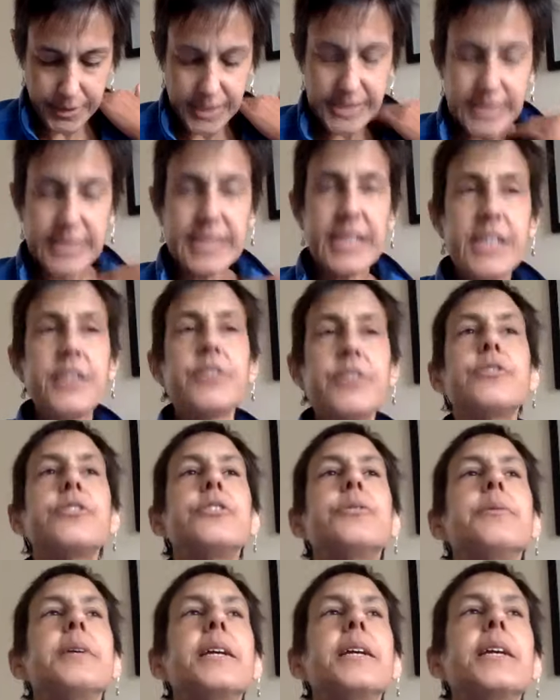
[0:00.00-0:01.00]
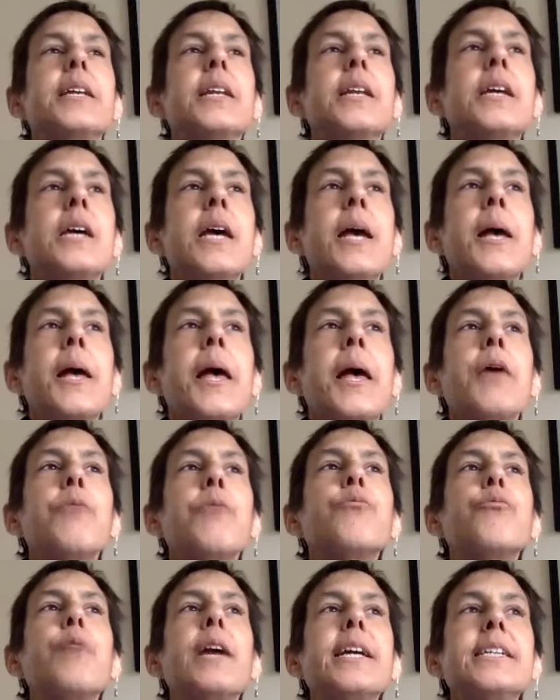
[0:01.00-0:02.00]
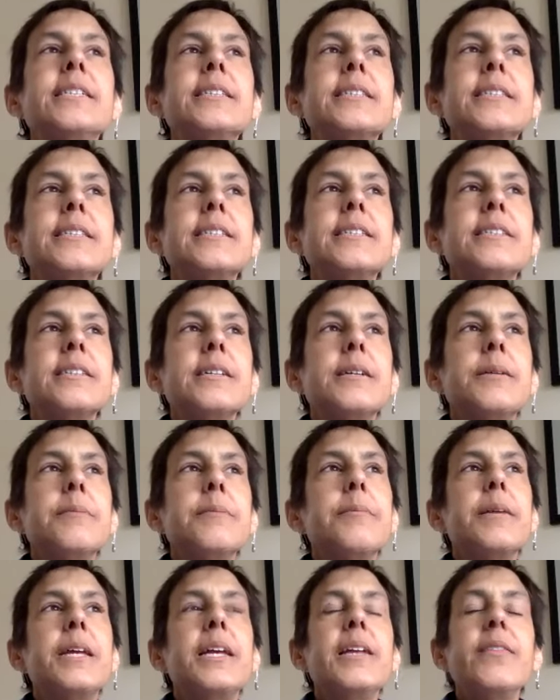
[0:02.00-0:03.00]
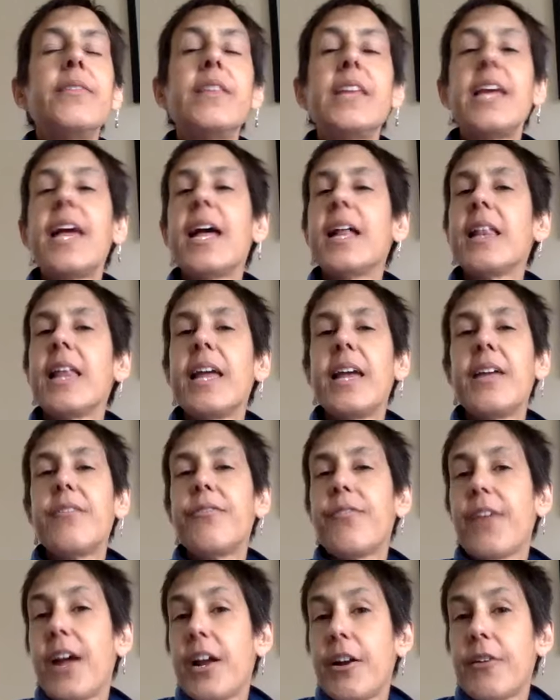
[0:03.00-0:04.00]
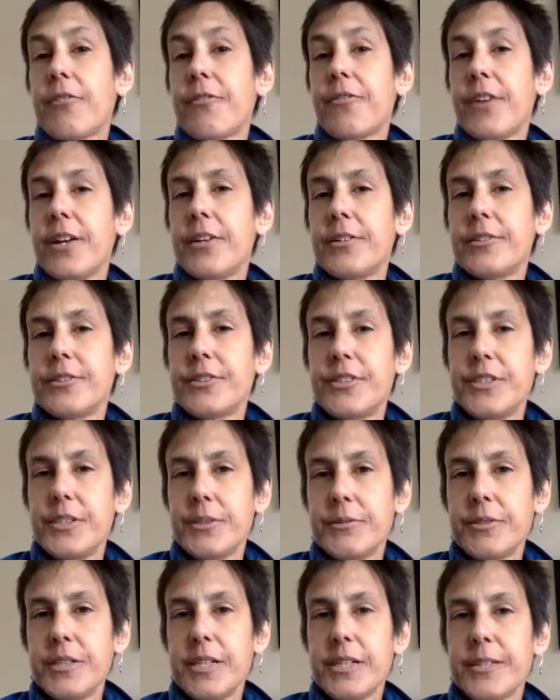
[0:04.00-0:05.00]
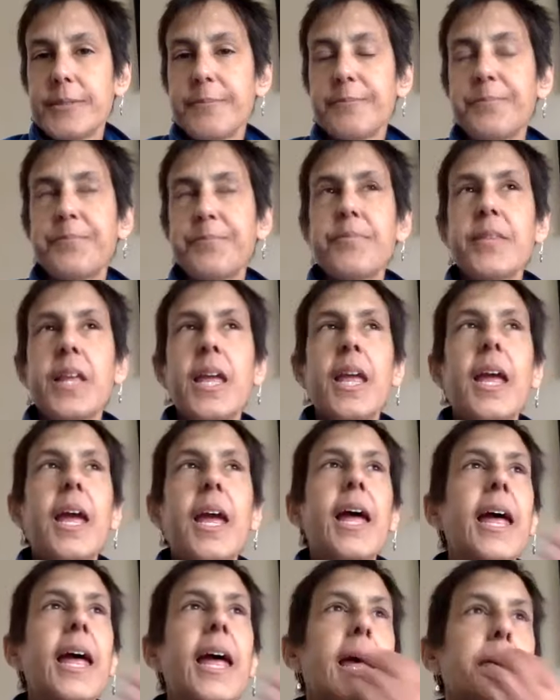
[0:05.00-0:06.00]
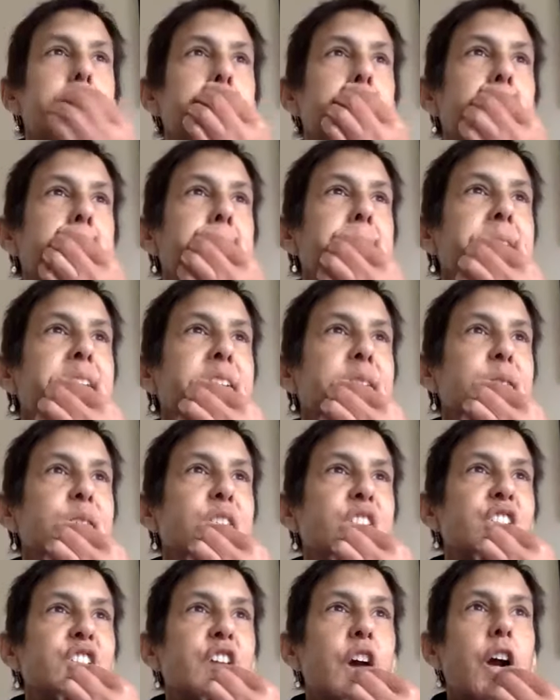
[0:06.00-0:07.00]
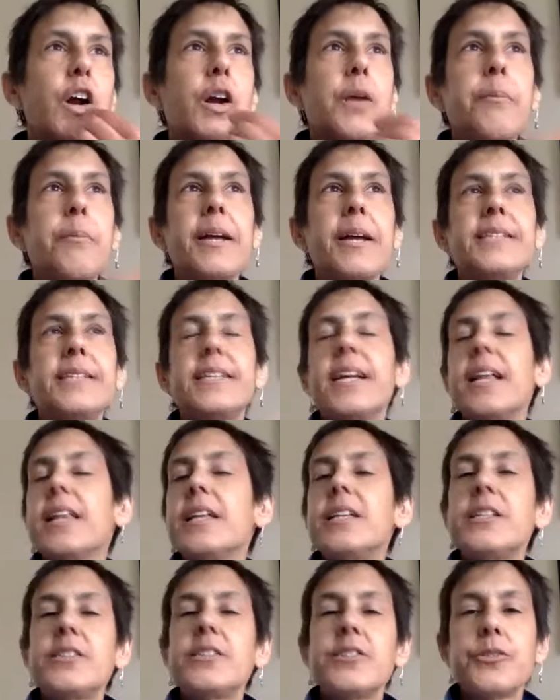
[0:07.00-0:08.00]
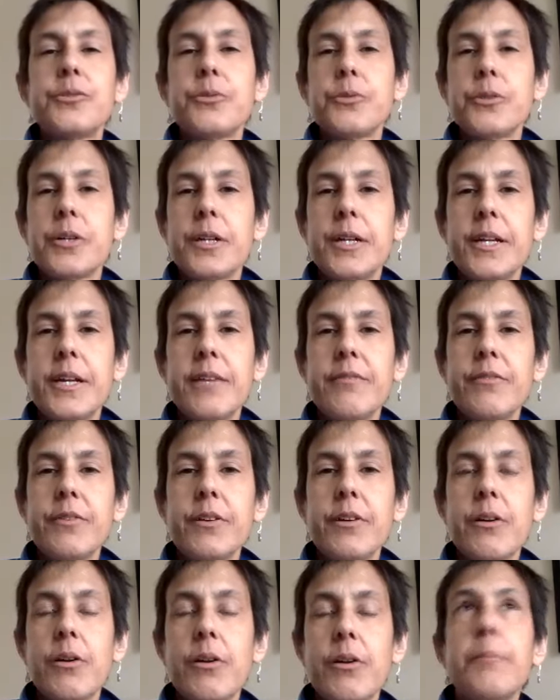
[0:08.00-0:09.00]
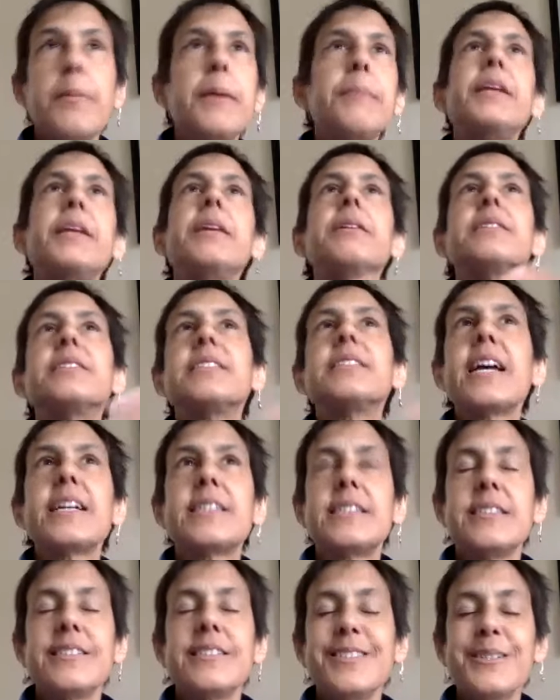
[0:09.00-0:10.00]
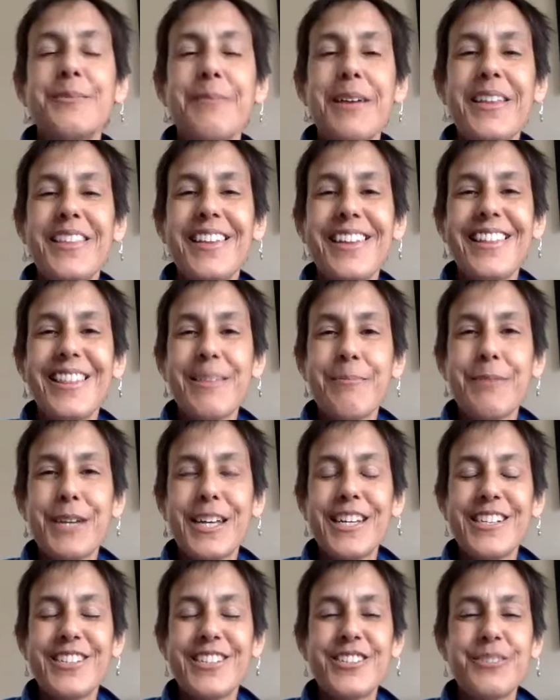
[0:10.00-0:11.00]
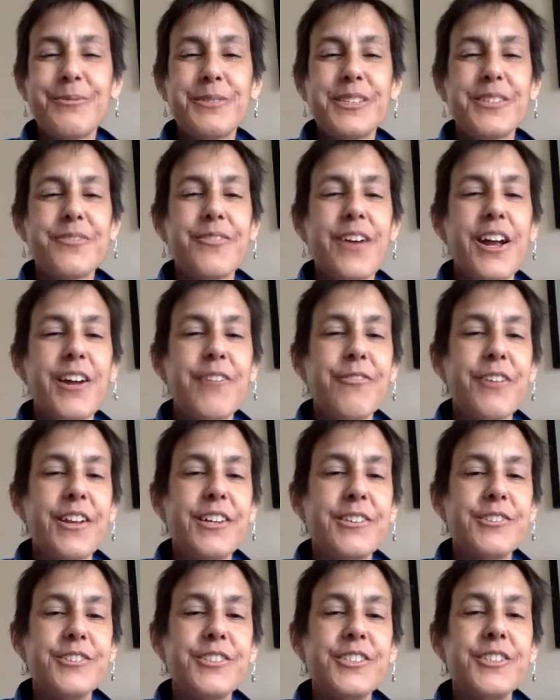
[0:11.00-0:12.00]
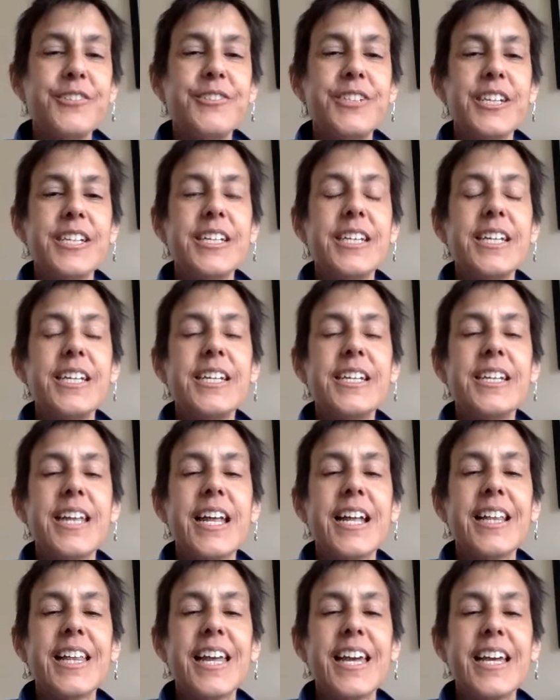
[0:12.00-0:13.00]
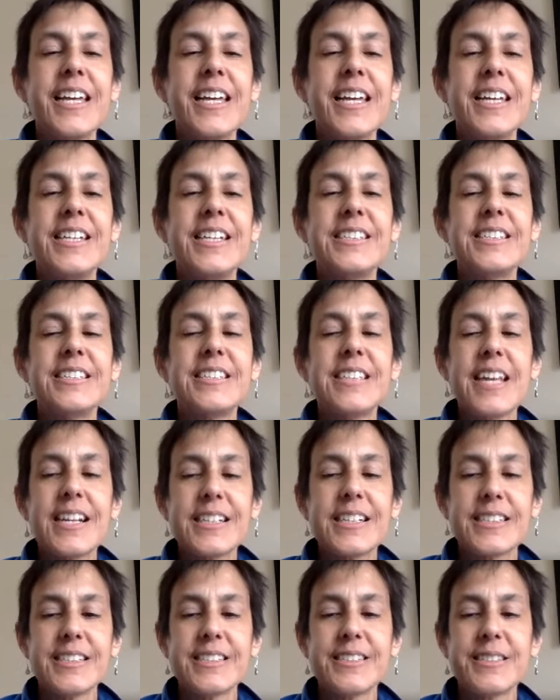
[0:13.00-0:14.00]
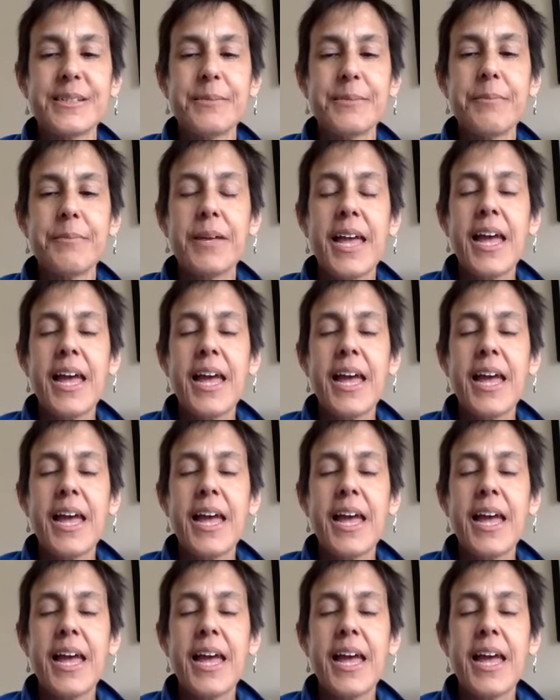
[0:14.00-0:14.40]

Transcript: Let's say you're doing racism in the LA Firefighters Union. And maybe you start by telling a story of, or maybe sexism. I think the big issue with the firefighters union in LA is sexism.